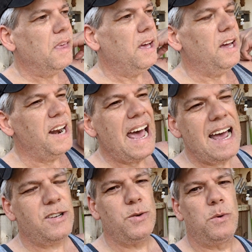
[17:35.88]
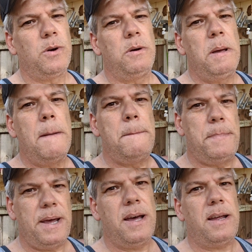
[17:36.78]
actual
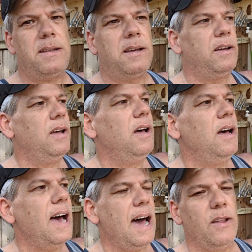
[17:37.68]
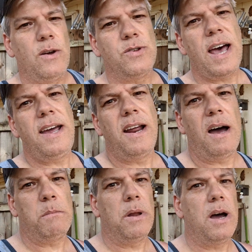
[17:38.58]
pit out of those
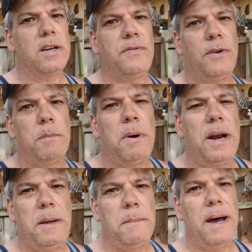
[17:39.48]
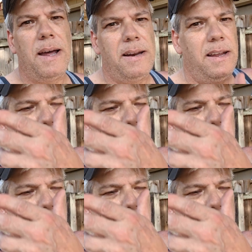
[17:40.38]
haydock blocks for a buddy of mine,